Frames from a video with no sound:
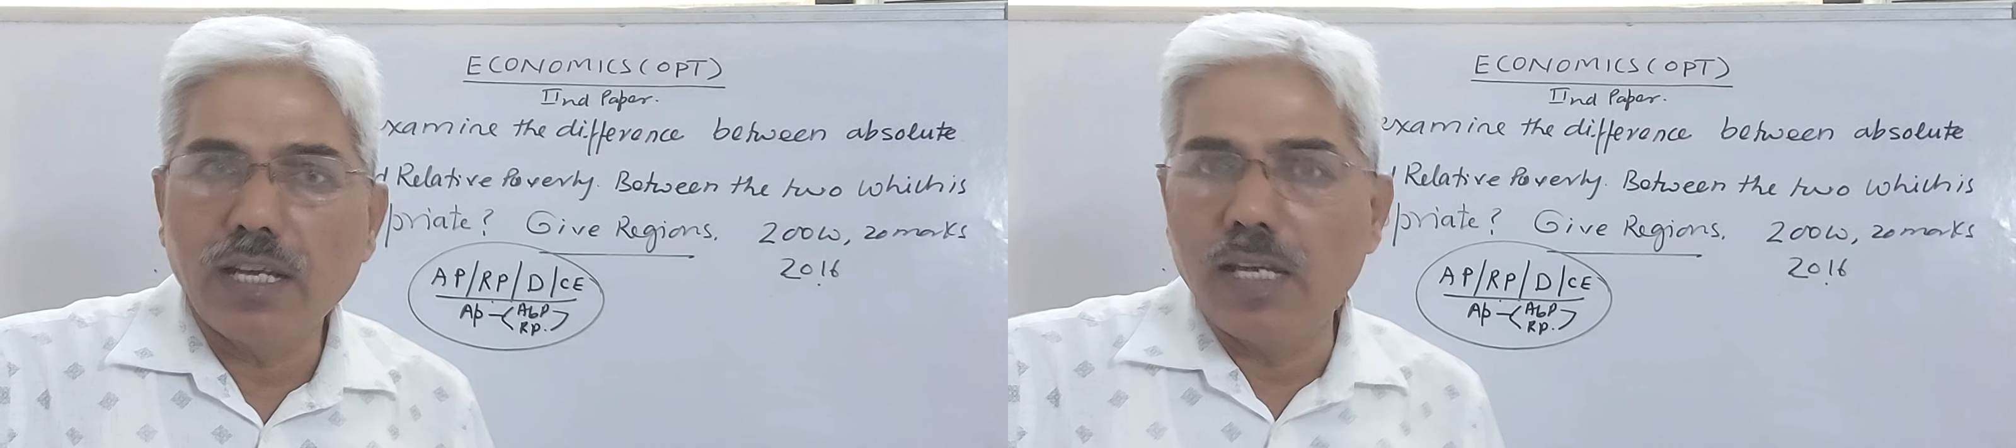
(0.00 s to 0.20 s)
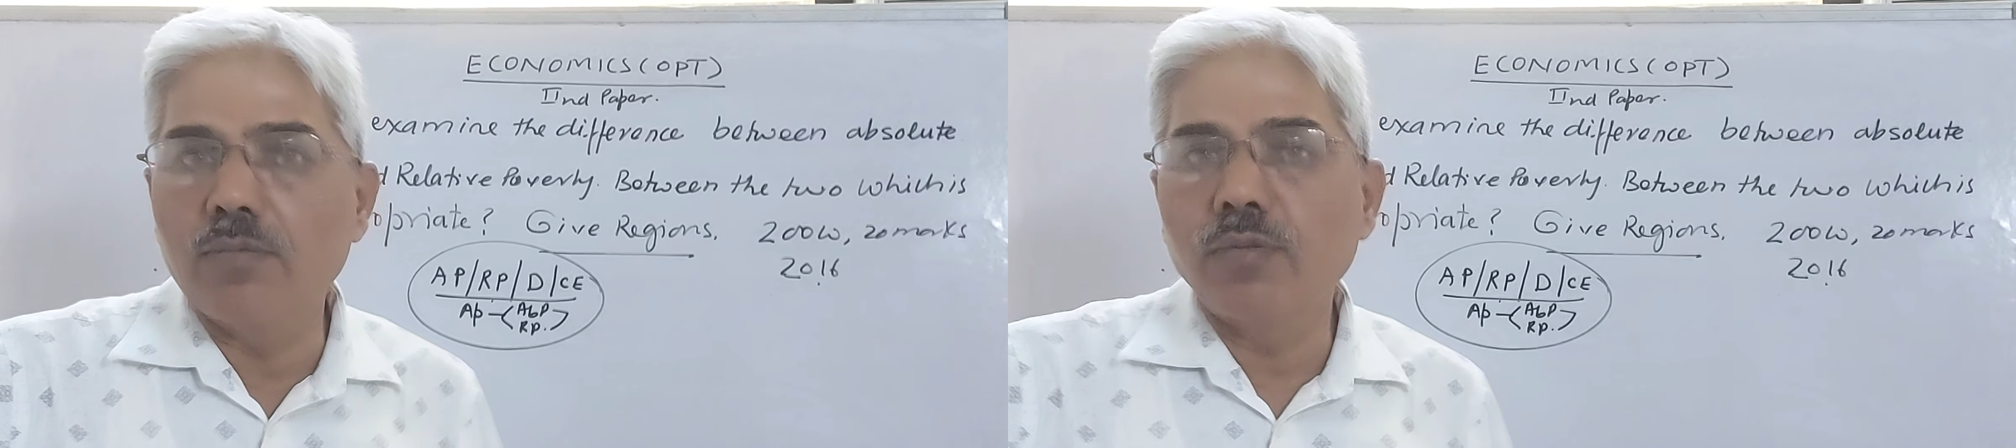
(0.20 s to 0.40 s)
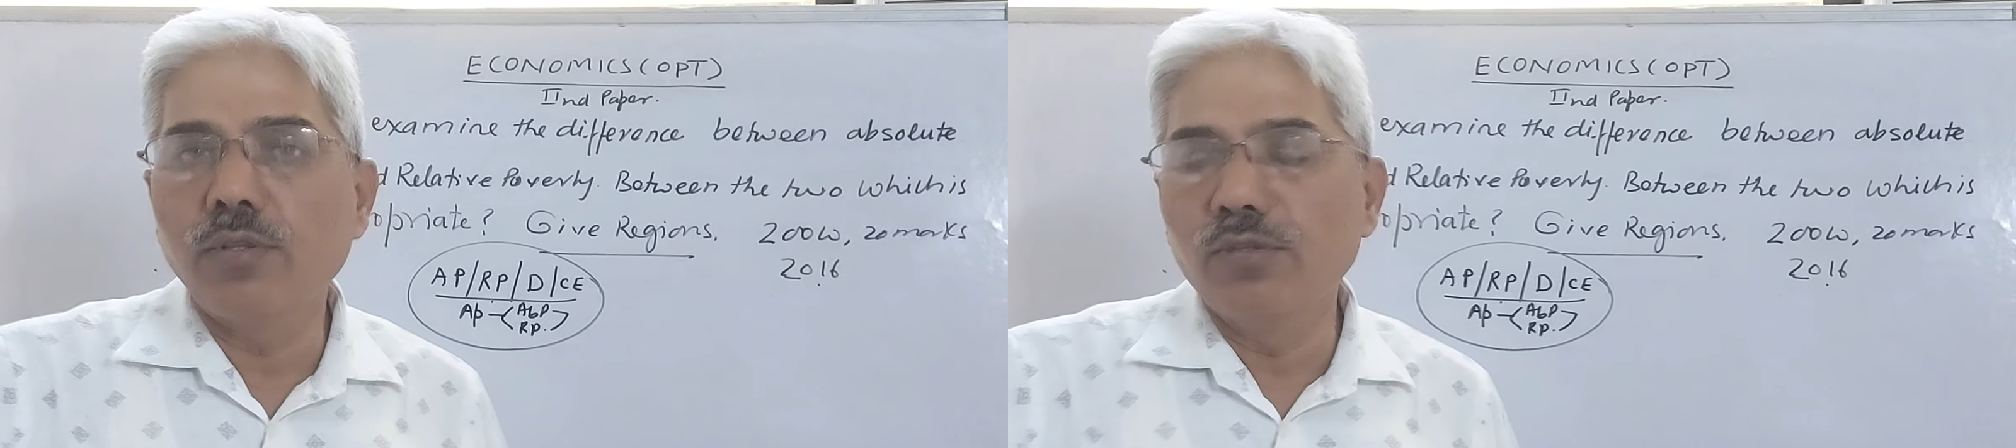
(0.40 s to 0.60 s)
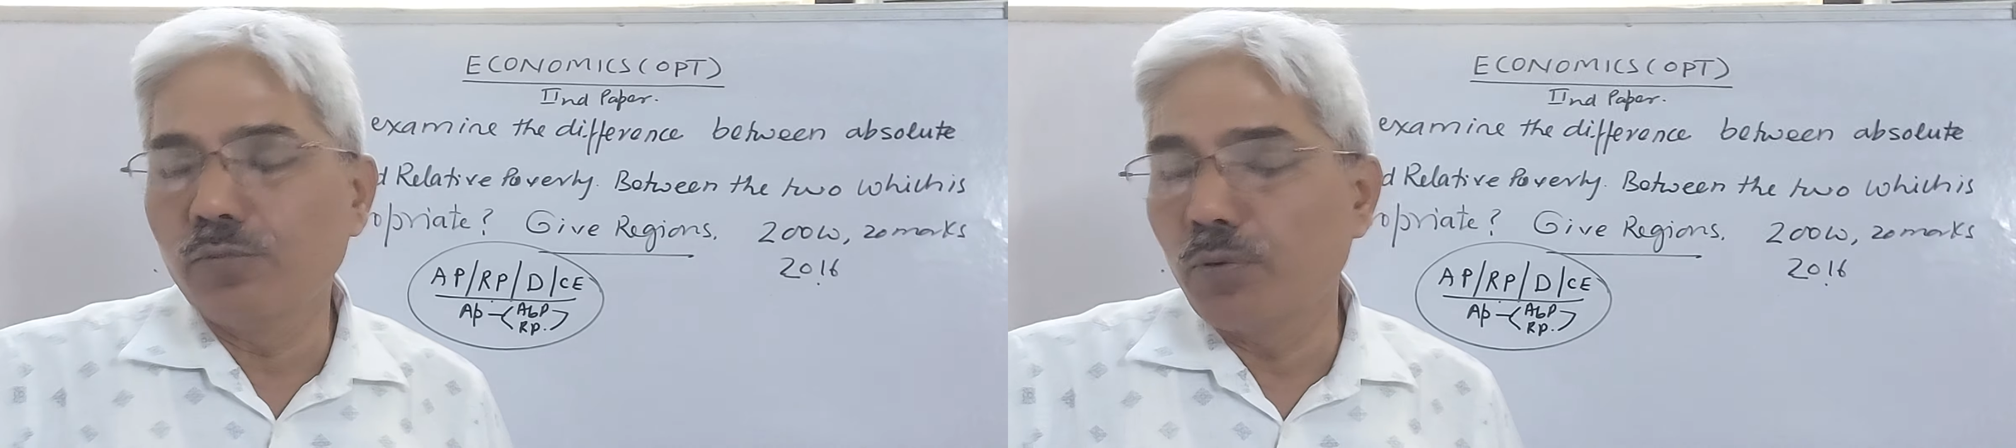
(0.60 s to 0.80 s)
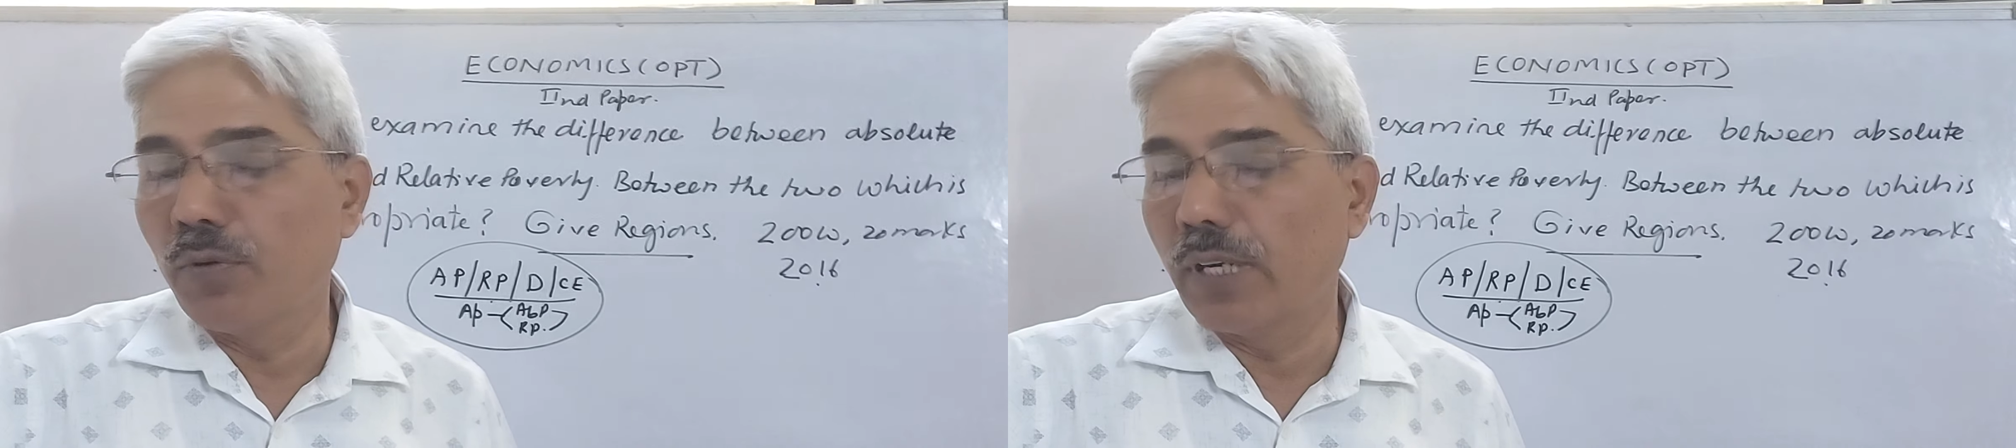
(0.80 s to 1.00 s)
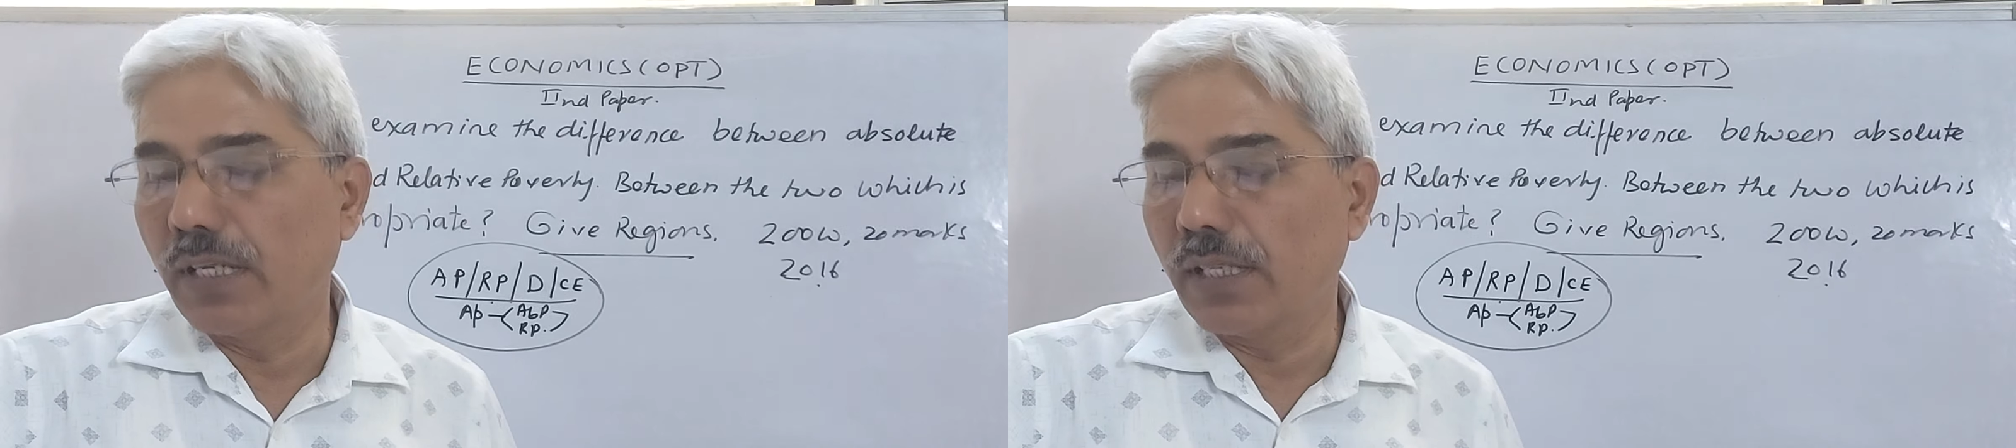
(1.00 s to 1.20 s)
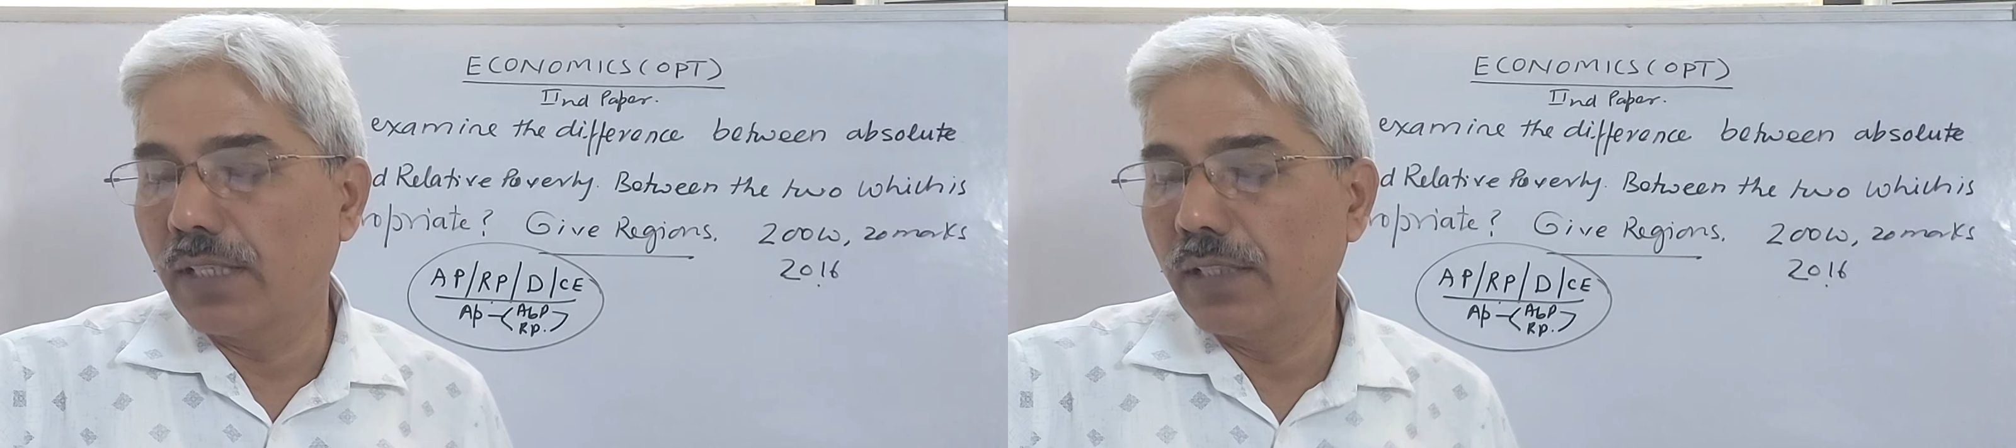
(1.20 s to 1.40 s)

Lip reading: absolute poverty.